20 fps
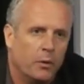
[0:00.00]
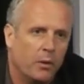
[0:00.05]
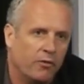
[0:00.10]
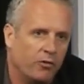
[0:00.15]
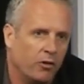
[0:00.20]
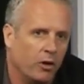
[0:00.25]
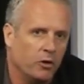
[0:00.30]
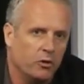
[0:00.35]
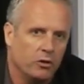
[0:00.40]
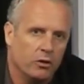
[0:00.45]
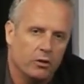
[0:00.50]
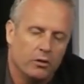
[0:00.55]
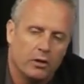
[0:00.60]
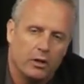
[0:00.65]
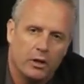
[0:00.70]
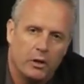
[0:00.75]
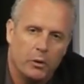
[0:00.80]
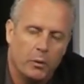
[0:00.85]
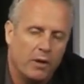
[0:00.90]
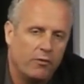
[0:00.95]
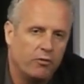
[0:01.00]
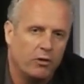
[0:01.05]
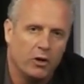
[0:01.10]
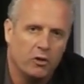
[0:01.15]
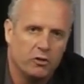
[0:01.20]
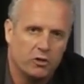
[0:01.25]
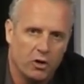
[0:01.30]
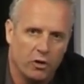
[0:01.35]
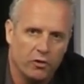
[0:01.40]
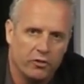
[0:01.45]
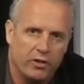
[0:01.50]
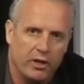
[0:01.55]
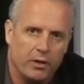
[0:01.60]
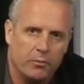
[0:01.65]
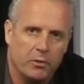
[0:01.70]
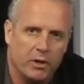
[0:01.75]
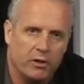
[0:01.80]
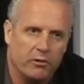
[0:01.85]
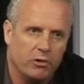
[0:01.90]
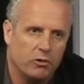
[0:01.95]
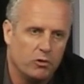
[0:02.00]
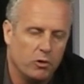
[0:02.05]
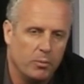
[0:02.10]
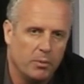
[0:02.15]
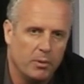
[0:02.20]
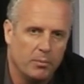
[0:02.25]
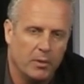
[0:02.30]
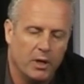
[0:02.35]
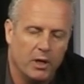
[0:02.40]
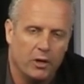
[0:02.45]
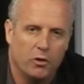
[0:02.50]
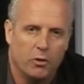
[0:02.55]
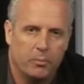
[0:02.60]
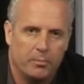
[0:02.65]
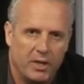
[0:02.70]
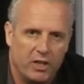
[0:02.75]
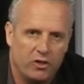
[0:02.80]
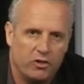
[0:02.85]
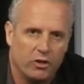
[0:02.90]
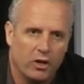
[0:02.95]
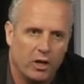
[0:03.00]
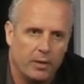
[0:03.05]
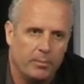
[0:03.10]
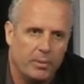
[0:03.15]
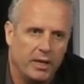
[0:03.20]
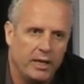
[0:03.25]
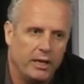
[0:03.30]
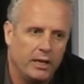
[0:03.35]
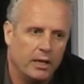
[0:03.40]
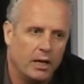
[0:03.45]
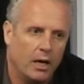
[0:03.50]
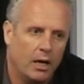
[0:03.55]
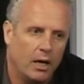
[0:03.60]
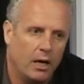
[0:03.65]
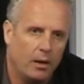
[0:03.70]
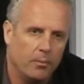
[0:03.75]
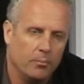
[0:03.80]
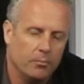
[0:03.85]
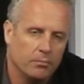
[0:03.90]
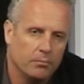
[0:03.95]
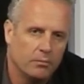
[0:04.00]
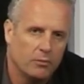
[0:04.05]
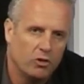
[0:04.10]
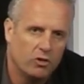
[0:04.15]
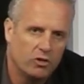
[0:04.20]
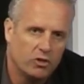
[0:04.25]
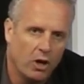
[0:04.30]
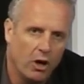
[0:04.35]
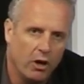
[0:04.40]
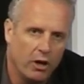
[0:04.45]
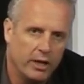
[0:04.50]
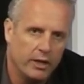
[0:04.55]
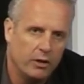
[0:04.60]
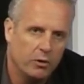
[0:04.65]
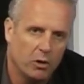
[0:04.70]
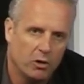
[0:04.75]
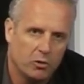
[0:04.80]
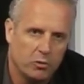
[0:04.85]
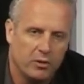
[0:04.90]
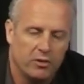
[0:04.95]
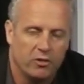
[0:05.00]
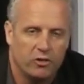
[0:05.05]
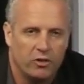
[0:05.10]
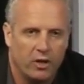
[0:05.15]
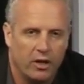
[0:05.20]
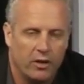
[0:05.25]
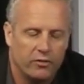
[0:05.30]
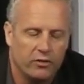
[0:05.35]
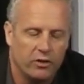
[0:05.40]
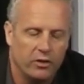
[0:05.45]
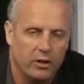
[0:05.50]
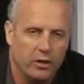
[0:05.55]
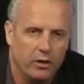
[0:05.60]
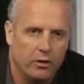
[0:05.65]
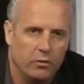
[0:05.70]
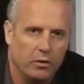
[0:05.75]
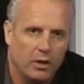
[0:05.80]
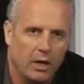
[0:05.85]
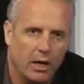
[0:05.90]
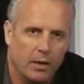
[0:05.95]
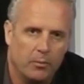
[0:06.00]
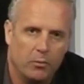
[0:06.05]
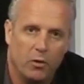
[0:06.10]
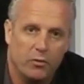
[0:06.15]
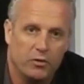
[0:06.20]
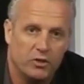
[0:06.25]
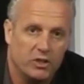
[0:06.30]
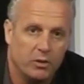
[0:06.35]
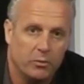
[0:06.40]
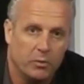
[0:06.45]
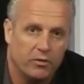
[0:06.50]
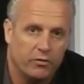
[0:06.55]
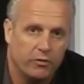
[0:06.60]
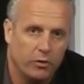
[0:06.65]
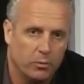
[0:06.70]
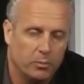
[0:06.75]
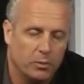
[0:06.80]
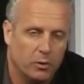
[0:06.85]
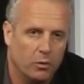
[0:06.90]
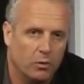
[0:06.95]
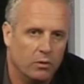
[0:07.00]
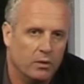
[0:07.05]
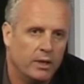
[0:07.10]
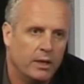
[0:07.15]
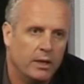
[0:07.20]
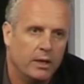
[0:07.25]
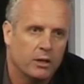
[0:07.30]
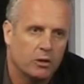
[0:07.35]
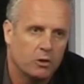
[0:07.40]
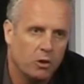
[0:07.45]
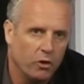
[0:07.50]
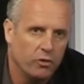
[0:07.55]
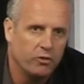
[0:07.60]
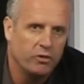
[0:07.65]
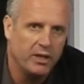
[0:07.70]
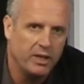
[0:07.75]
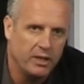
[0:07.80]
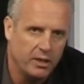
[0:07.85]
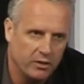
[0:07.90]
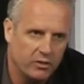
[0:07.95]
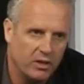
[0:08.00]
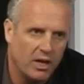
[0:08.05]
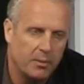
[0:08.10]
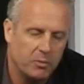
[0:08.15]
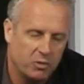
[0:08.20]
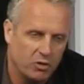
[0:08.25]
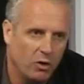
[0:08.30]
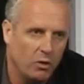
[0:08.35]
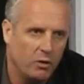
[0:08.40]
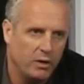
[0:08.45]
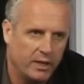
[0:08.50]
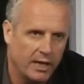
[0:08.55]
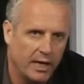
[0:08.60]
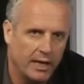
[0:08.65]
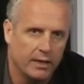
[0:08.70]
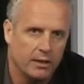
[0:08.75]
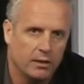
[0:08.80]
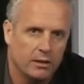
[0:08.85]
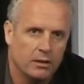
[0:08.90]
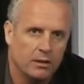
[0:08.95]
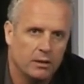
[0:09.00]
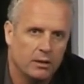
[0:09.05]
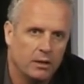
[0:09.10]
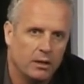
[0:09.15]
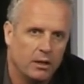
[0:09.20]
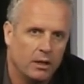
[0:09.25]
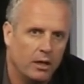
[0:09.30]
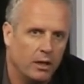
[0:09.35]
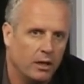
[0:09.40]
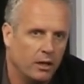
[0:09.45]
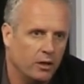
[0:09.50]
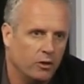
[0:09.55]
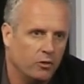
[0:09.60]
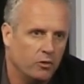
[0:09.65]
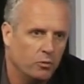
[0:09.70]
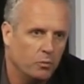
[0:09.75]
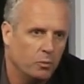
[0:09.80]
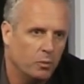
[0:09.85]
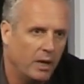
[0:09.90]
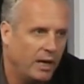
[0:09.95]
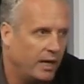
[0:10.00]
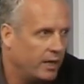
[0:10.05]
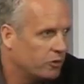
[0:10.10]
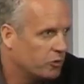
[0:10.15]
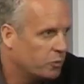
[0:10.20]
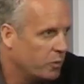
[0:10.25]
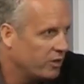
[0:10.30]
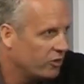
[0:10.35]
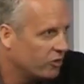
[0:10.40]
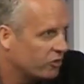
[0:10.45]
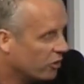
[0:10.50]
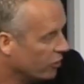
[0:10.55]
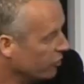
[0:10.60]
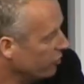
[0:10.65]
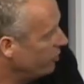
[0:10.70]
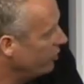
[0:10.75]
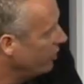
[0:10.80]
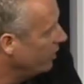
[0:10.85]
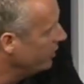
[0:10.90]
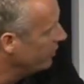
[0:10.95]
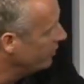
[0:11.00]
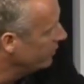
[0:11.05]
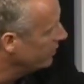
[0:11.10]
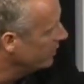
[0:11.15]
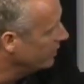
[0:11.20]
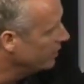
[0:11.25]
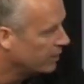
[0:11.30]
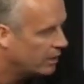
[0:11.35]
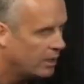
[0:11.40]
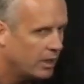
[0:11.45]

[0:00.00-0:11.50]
Whoever, own, whoever owns content, whether it's Rupert Murdoch, B Sky B, um, Sky, who I was with this afternoon, um, obviously with football, Content is absolutely king. And where Twitter's concerned,